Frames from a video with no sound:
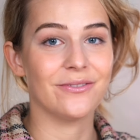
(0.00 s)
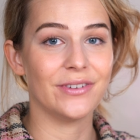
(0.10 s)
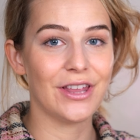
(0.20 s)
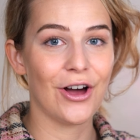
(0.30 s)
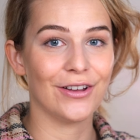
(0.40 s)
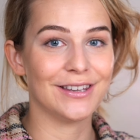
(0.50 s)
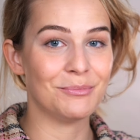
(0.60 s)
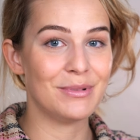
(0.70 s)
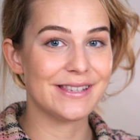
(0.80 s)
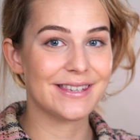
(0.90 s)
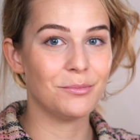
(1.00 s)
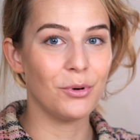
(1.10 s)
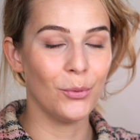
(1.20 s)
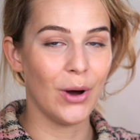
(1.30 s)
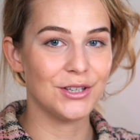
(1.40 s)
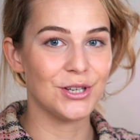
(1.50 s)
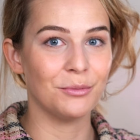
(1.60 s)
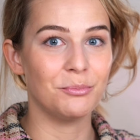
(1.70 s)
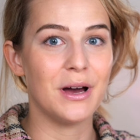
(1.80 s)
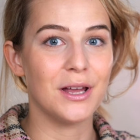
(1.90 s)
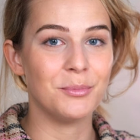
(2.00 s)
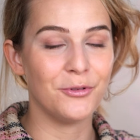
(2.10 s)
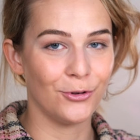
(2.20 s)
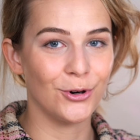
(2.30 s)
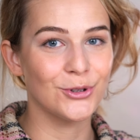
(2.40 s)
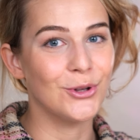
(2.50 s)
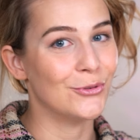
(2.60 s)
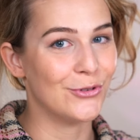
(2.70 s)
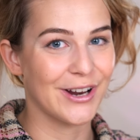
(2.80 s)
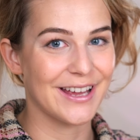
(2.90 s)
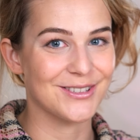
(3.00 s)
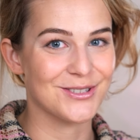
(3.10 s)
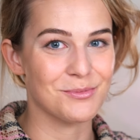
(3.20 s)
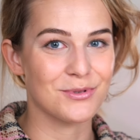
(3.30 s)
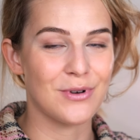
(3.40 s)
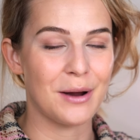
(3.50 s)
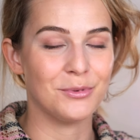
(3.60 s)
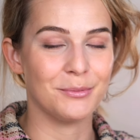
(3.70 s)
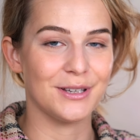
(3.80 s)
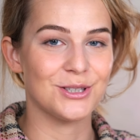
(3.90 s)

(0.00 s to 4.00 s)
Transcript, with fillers: video then please keep on watching but before don't forget to subscribe to my